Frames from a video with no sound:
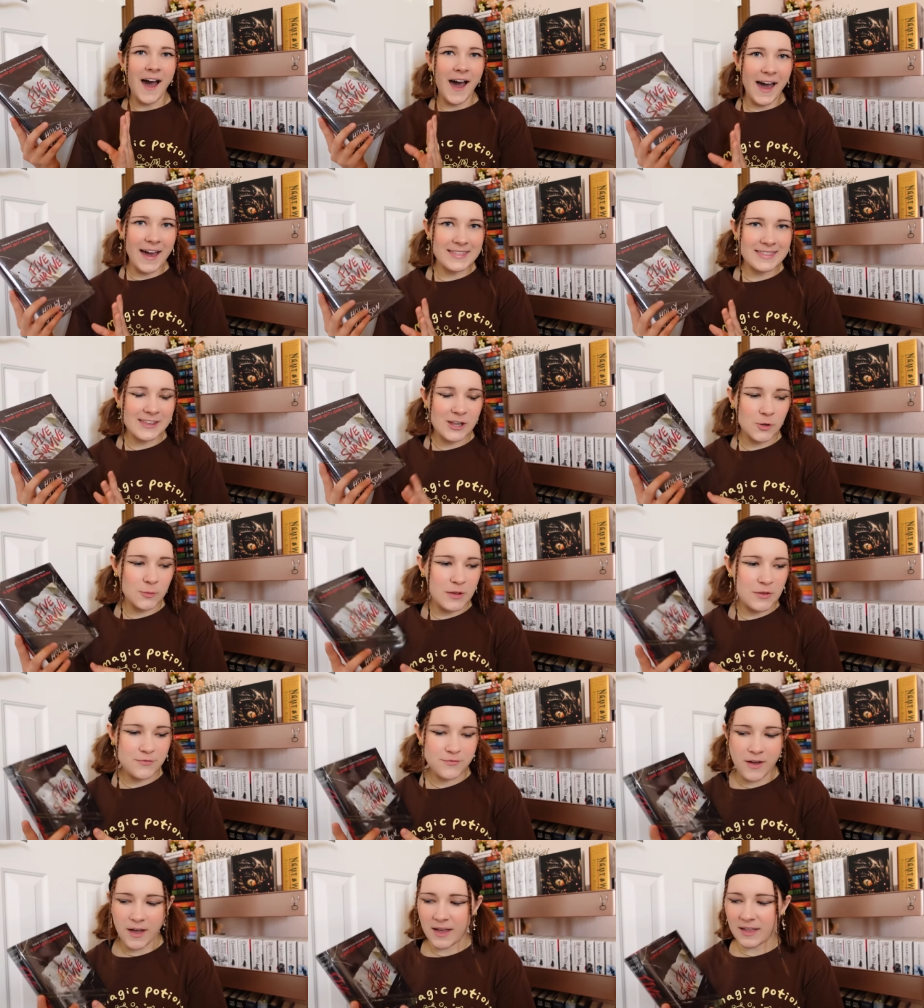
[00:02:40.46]
I think it'll be
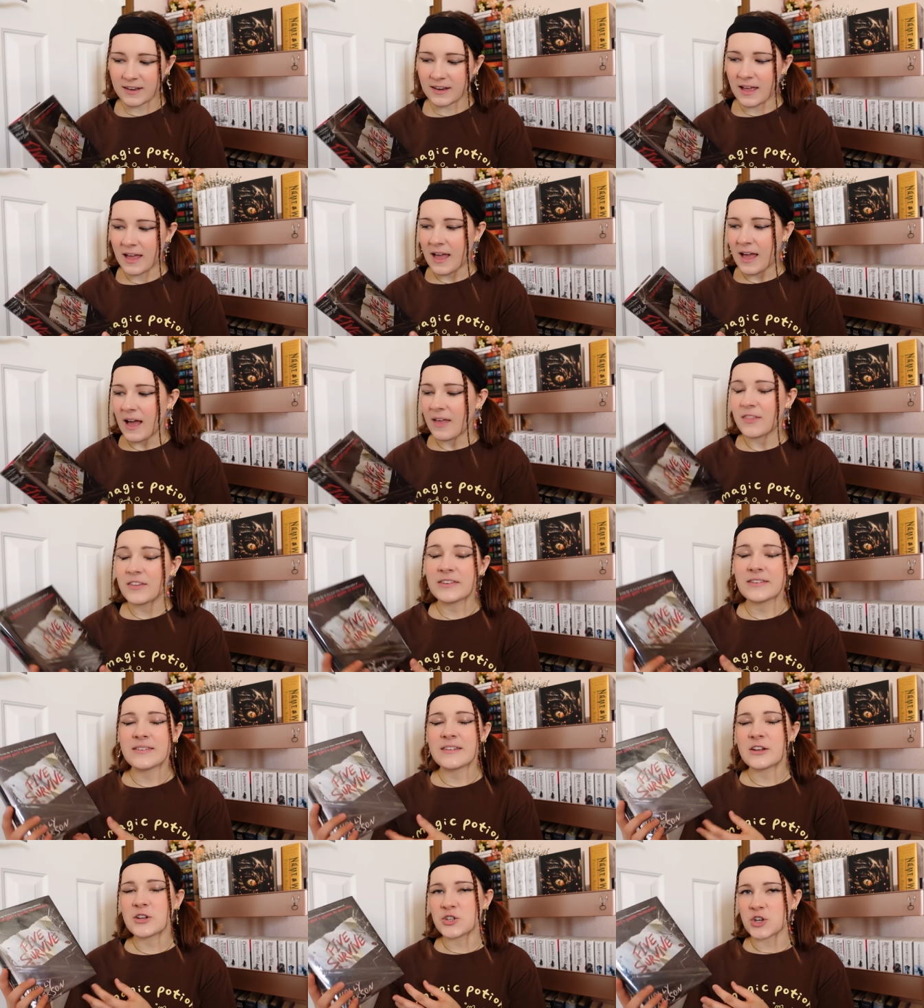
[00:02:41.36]
fun. This
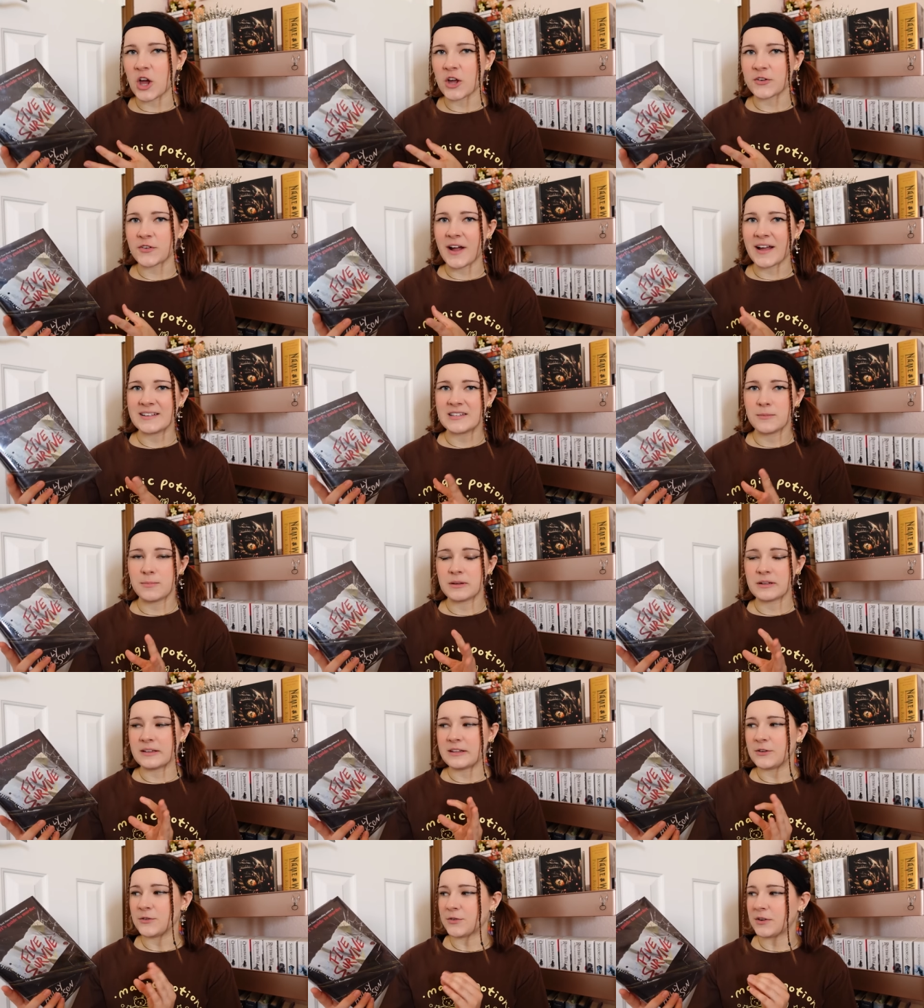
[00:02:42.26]
isn't a genre I
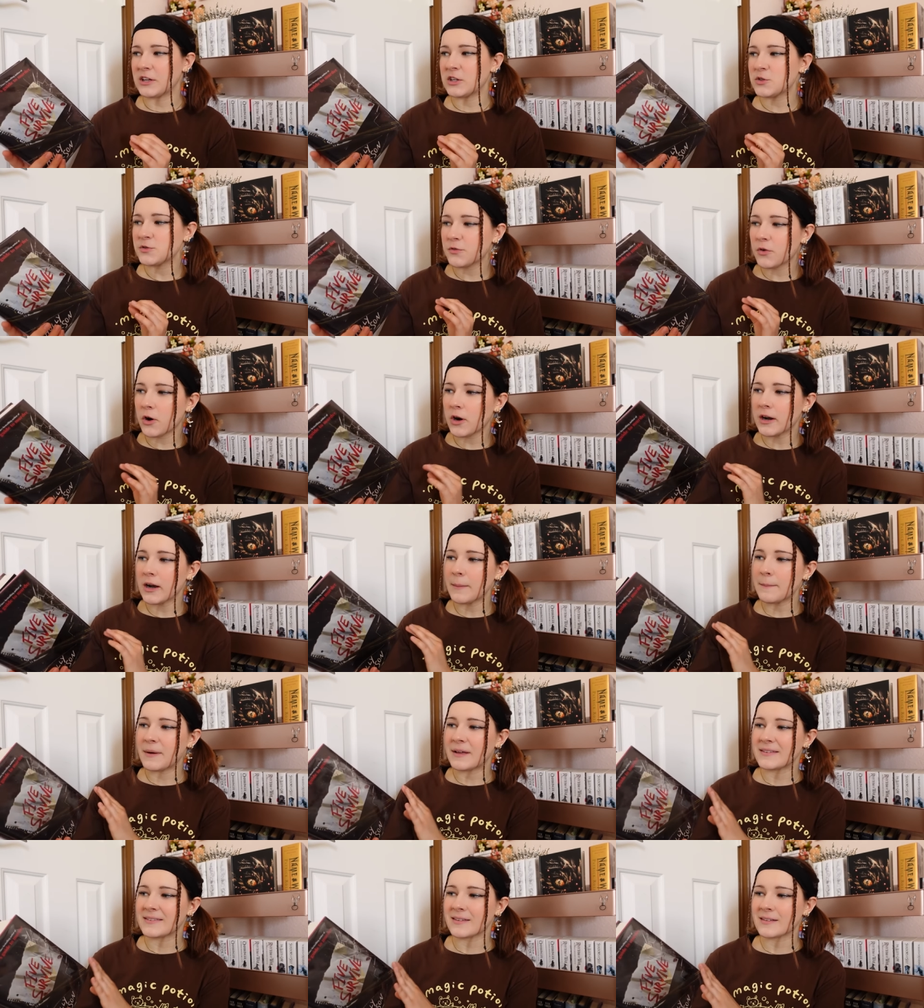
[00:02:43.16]
typically reach for,
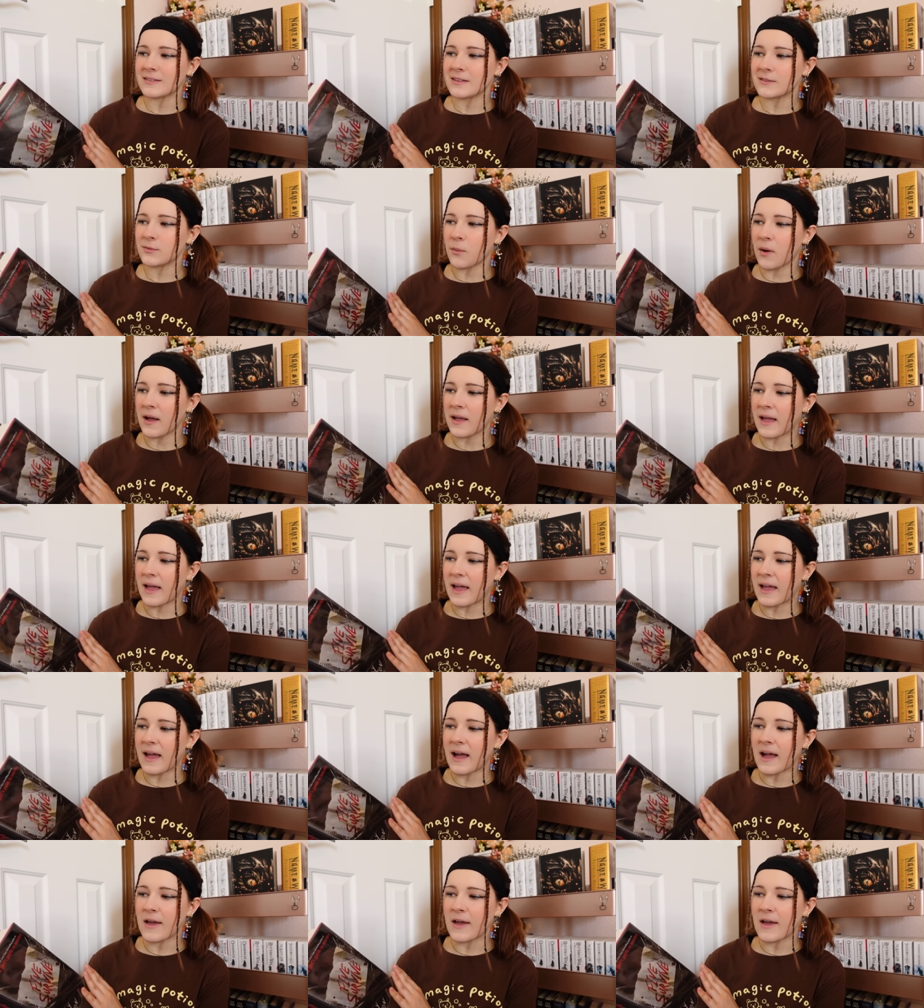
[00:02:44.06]
but since it's YA,